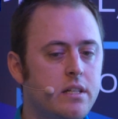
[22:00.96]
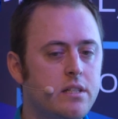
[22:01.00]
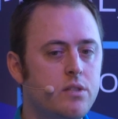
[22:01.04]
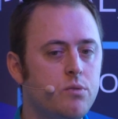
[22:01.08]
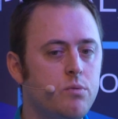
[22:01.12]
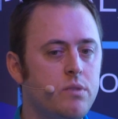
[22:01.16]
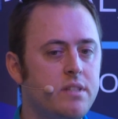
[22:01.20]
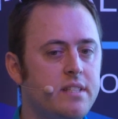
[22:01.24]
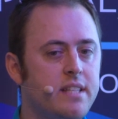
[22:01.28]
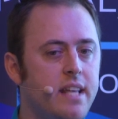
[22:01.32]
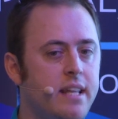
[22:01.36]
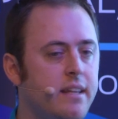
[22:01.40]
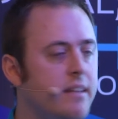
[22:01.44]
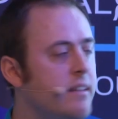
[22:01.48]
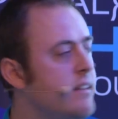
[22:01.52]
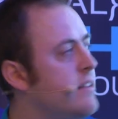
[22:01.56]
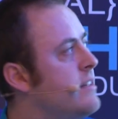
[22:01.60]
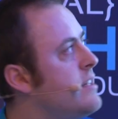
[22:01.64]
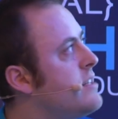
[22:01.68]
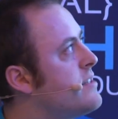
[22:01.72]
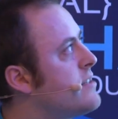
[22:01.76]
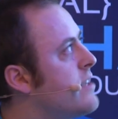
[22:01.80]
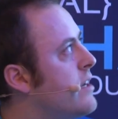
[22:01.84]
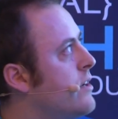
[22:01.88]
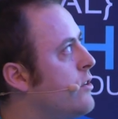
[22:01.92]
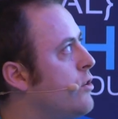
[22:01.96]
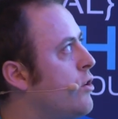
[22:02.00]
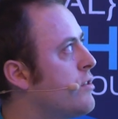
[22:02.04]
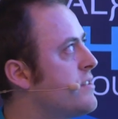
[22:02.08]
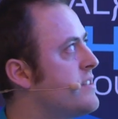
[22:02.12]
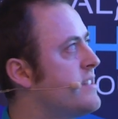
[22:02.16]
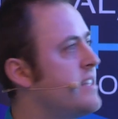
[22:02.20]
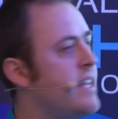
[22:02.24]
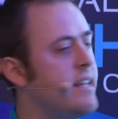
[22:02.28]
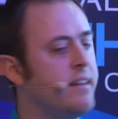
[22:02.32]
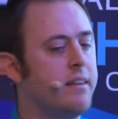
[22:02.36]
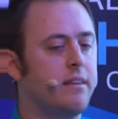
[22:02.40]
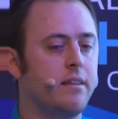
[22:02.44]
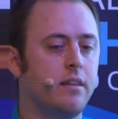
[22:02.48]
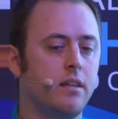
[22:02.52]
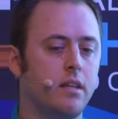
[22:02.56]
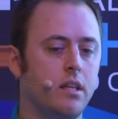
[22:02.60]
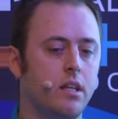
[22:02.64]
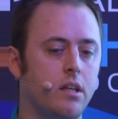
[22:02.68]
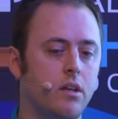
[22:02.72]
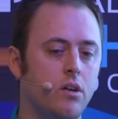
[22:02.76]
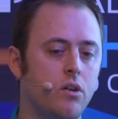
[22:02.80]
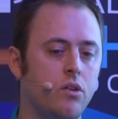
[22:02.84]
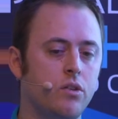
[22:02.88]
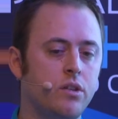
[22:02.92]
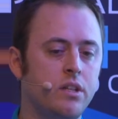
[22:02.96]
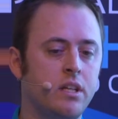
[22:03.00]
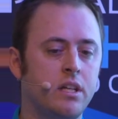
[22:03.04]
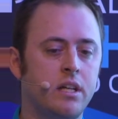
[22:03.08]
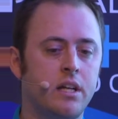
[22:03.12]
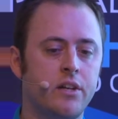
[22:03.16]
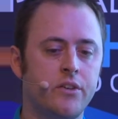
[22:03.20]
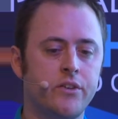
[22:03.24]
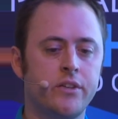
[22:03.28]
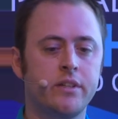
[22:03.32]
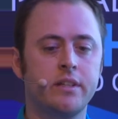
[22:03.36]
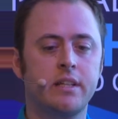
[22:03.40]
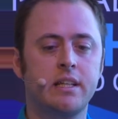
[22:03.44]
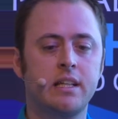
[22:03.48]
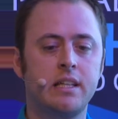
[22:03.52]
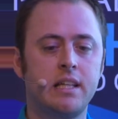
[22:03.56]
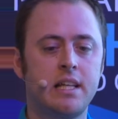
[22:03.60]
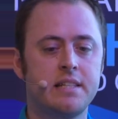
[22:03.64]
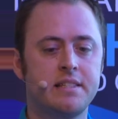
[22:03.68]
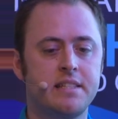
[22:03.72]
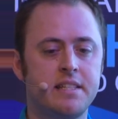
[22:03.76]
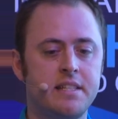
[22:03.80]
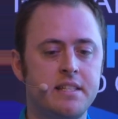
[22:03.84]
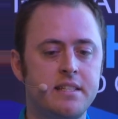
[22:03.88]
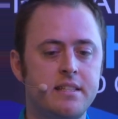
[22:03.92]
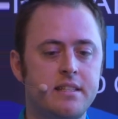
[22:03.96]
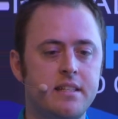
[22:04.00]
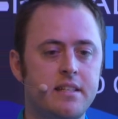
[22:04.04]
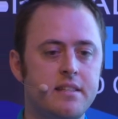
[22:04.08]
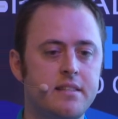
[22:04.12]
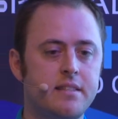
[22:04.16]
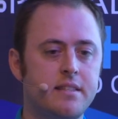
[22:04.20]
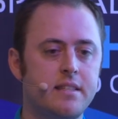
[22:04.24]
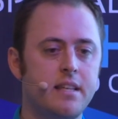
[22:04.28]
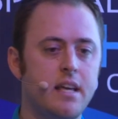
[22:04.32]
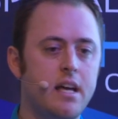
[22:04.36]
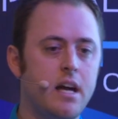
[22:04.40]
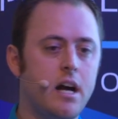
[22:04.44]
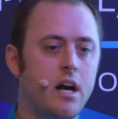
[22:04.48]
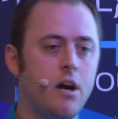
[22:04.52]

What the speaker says: as we said, these are not set on the current class instance.